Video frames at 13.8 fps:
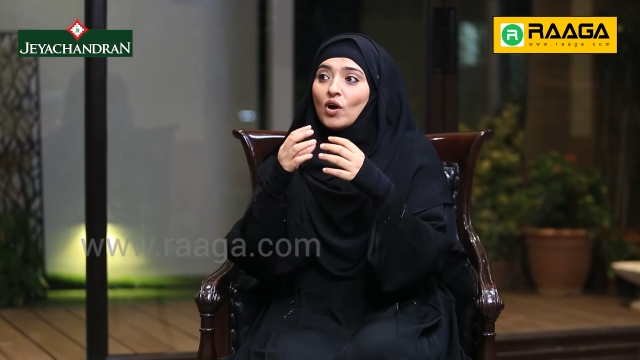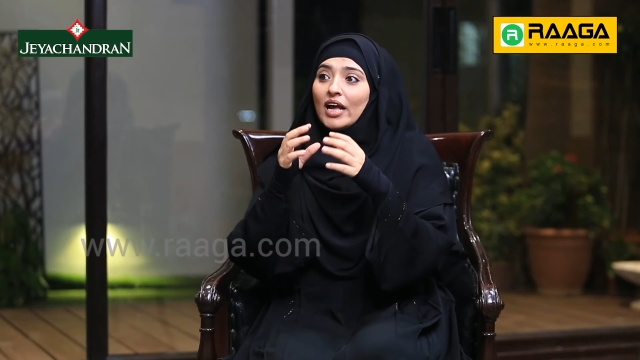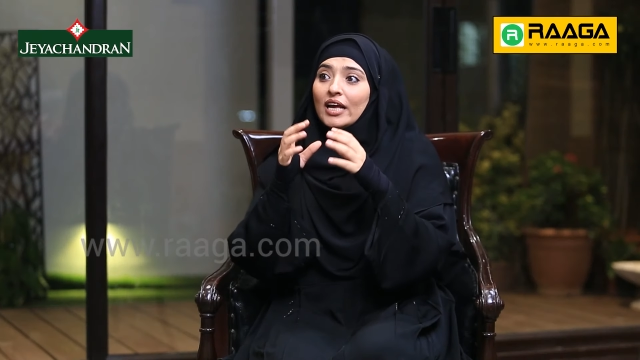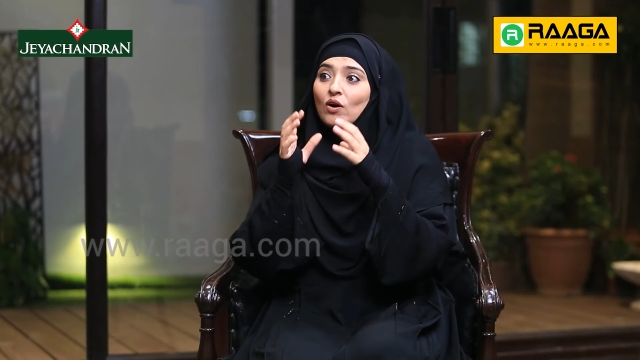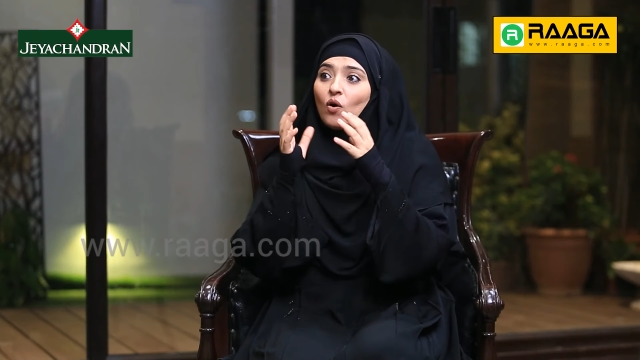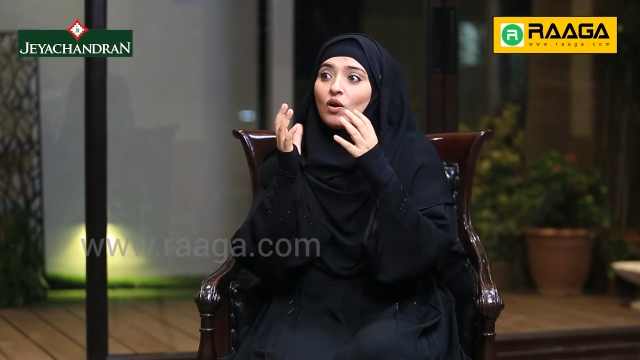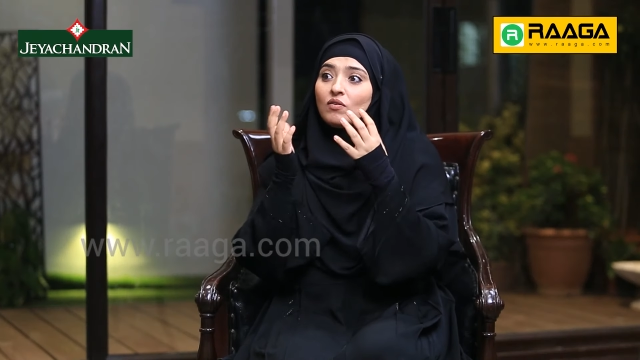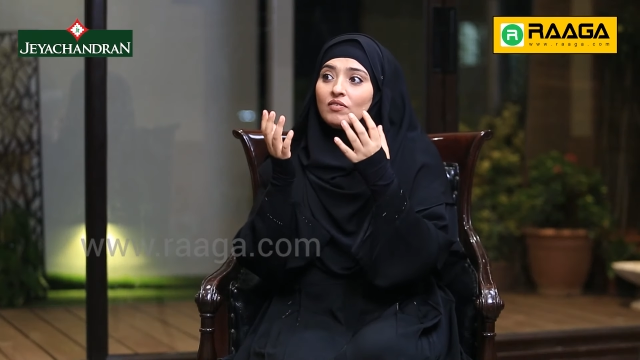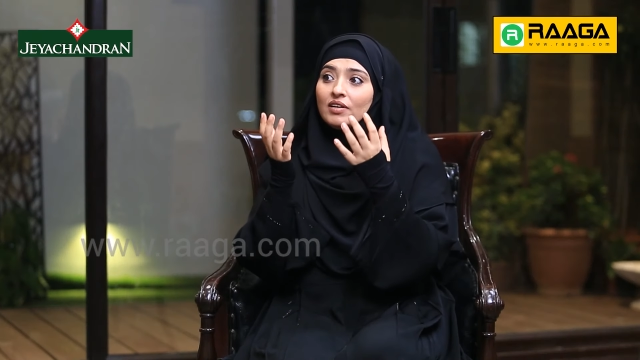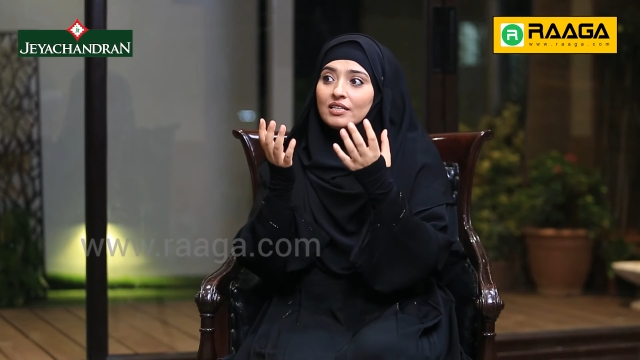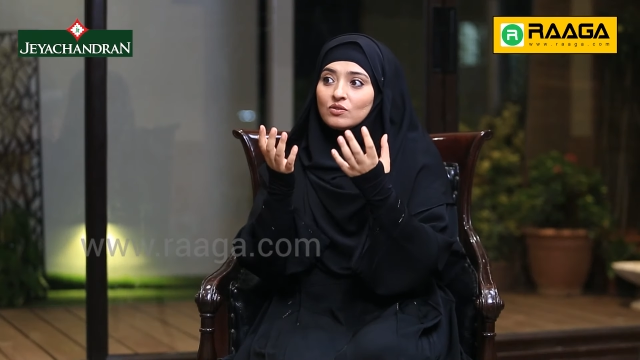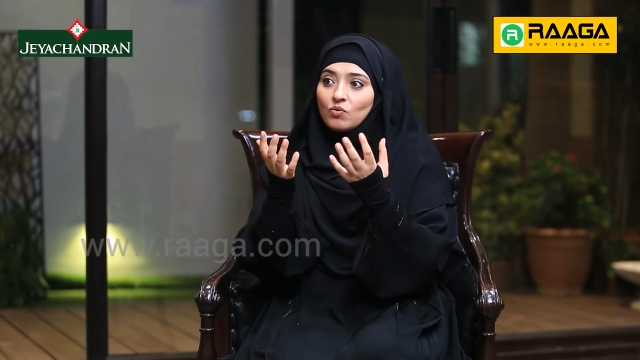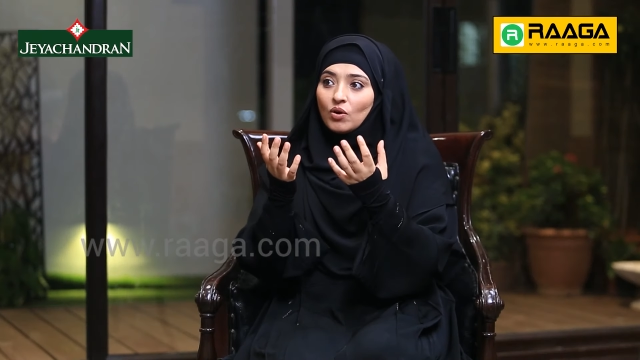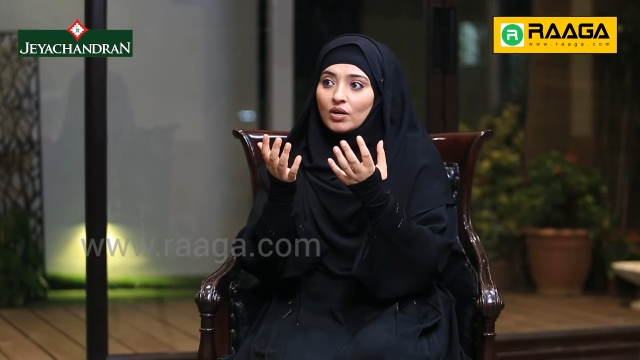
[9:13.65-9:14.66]
So I
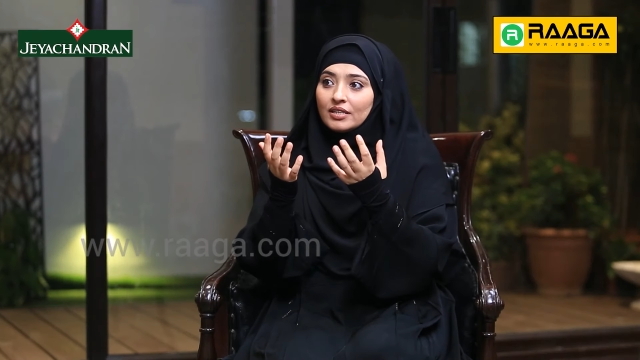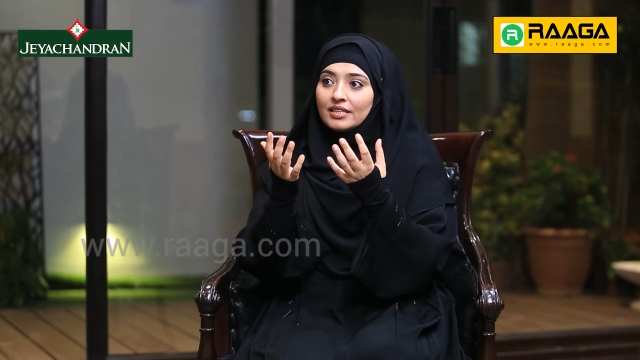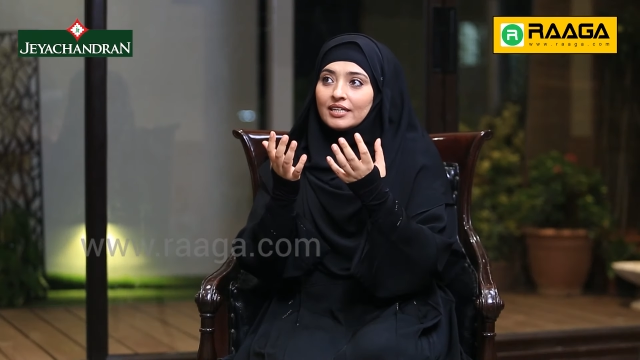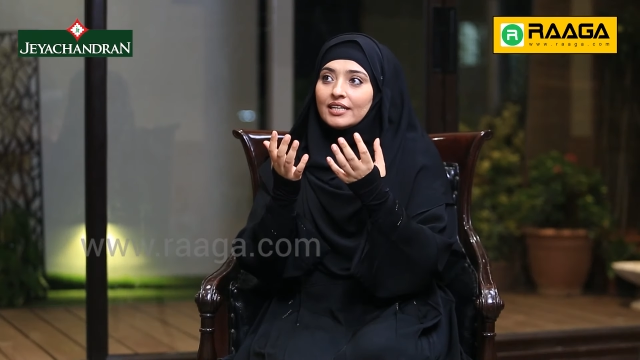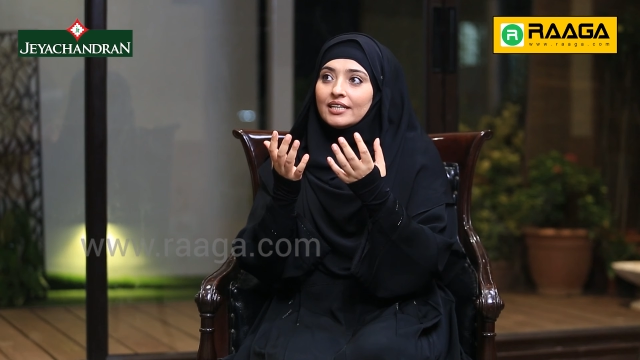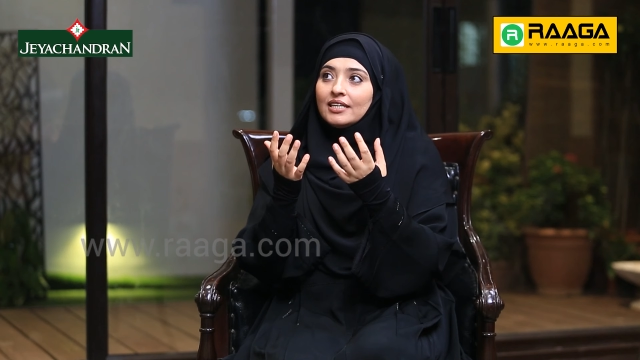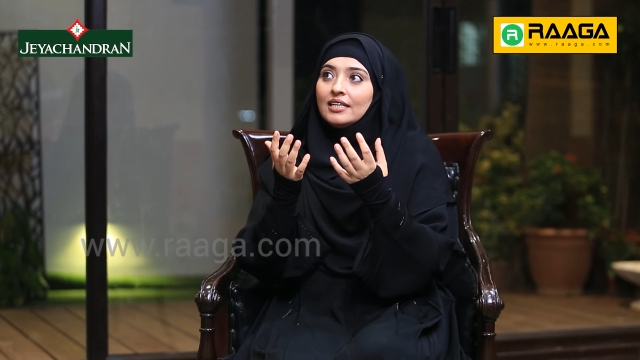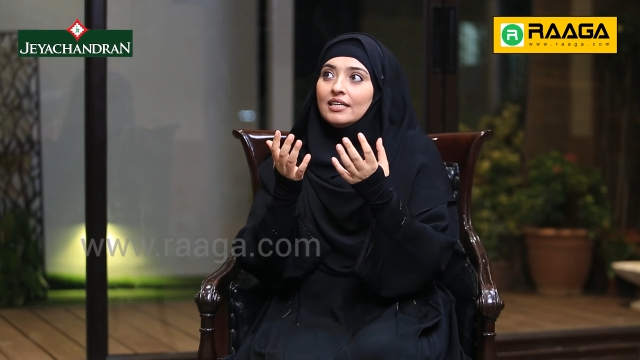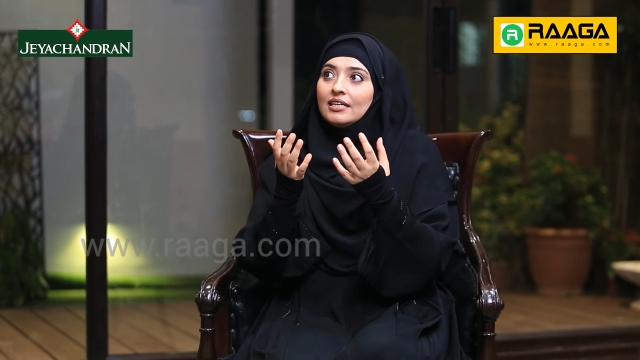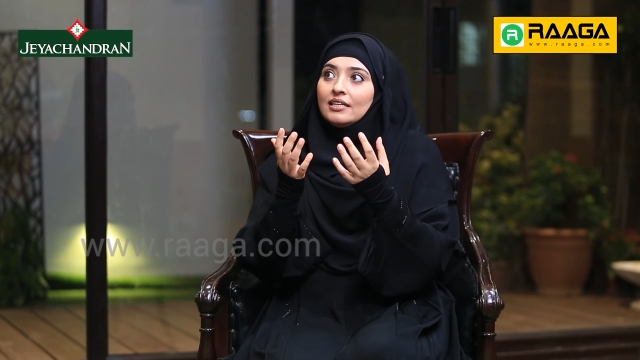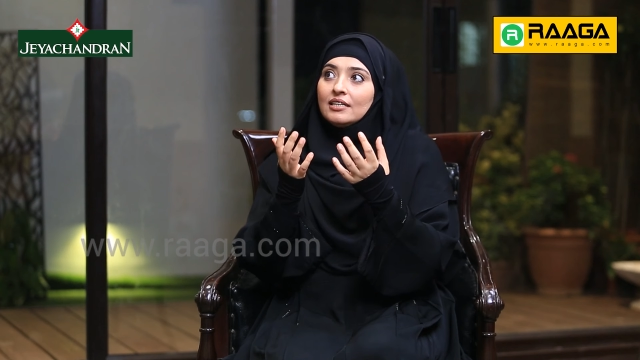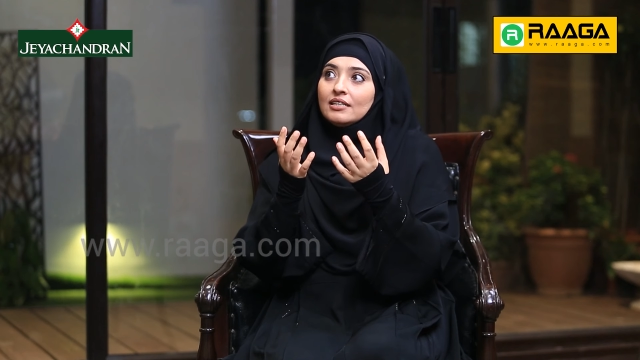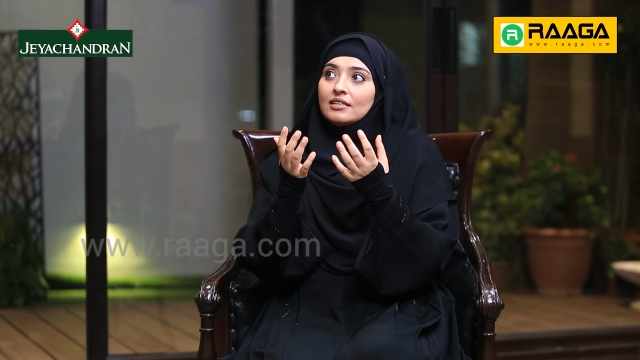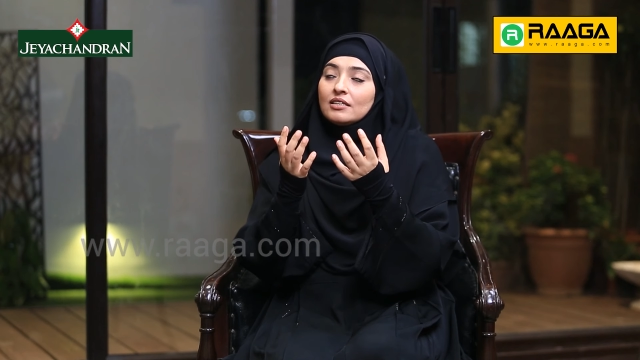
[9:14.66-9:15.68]
always wanted
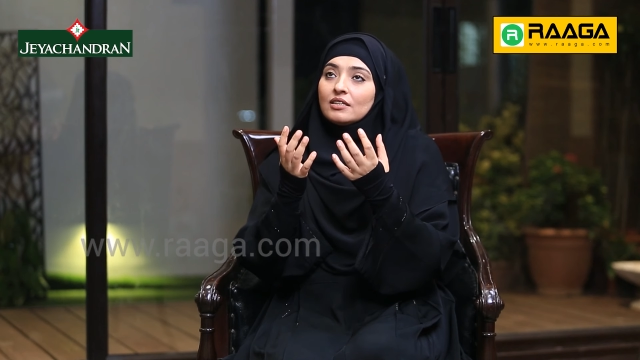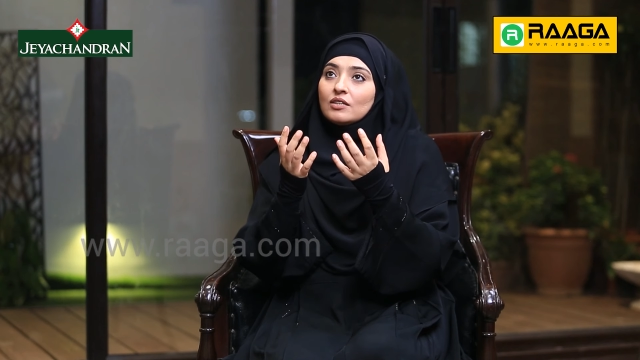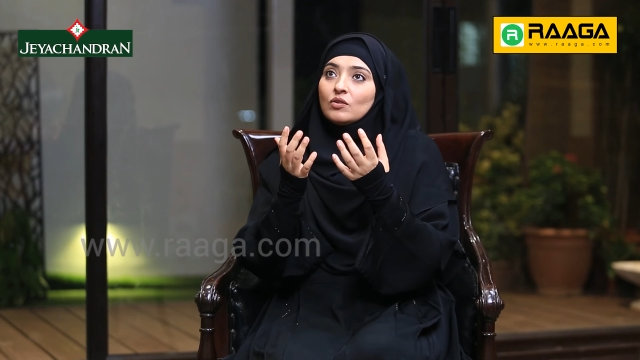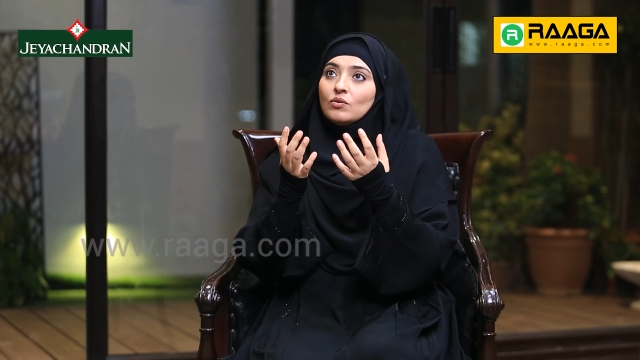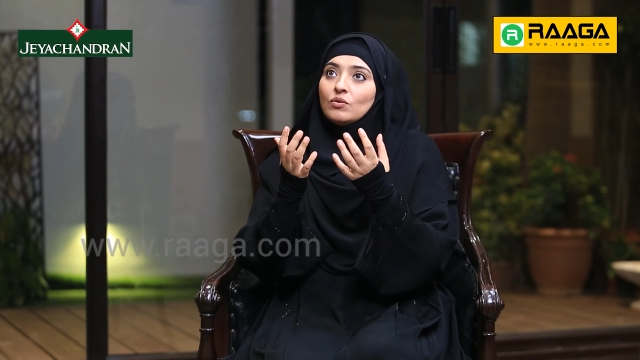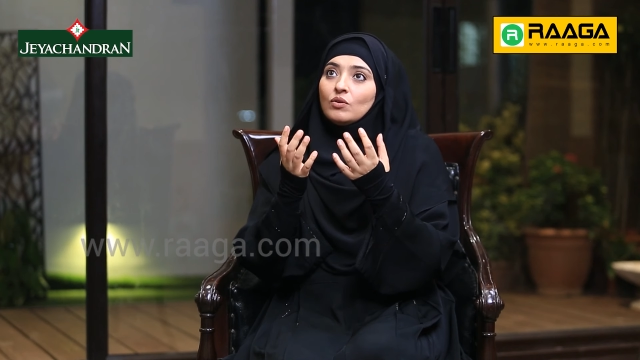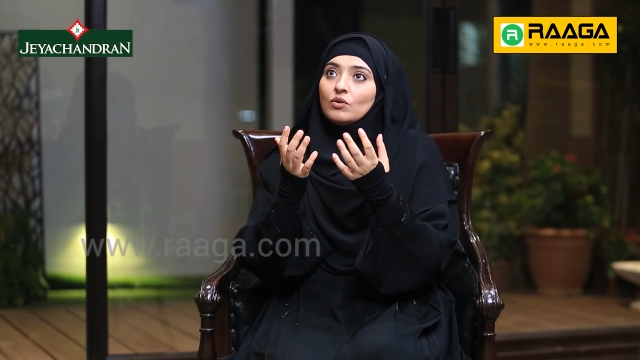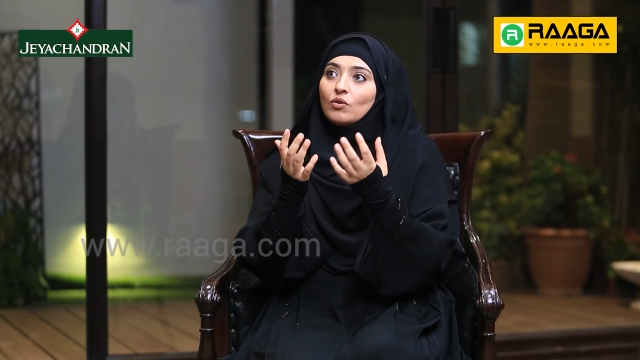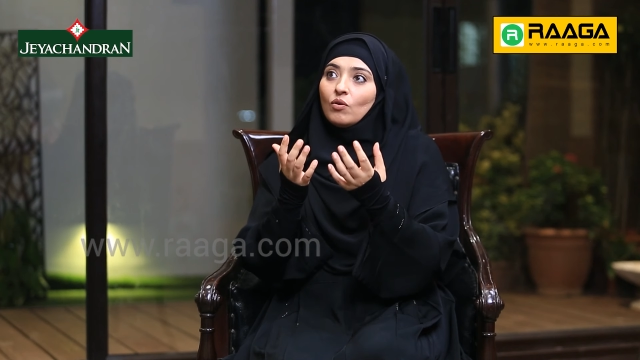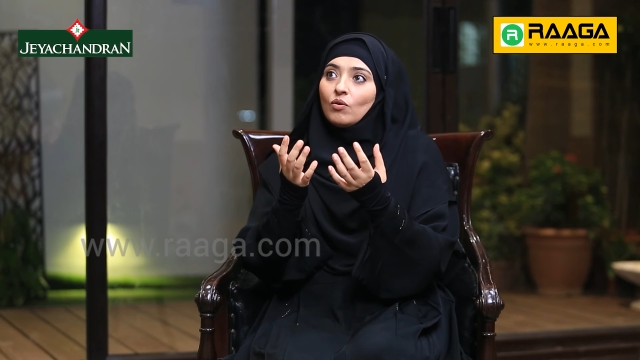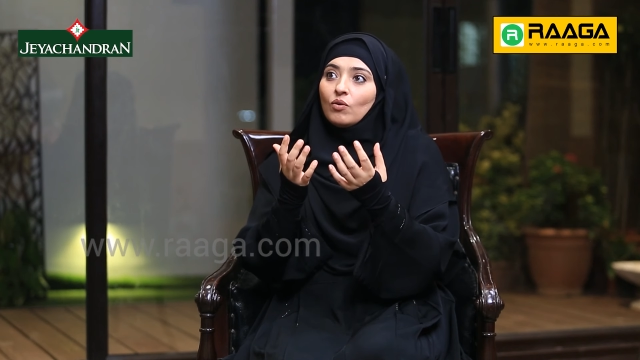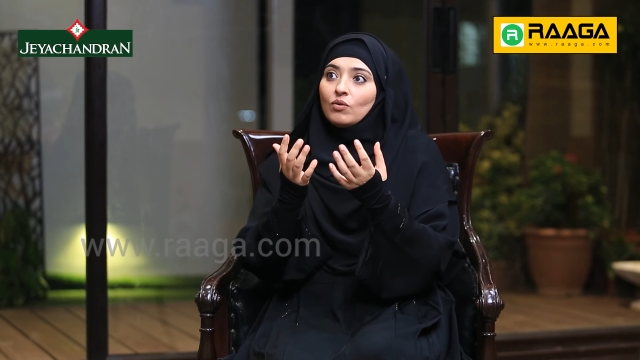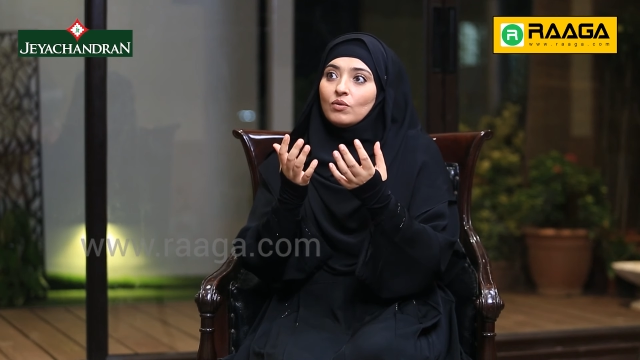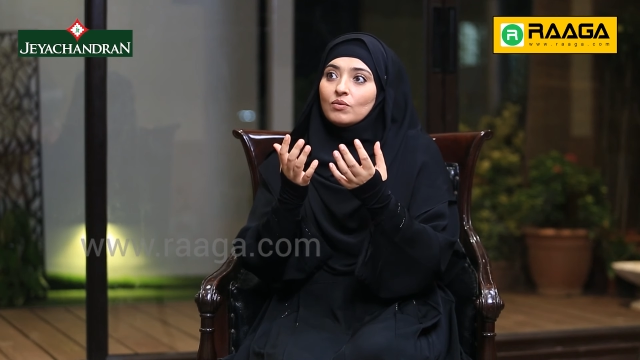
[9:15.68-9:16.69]
to know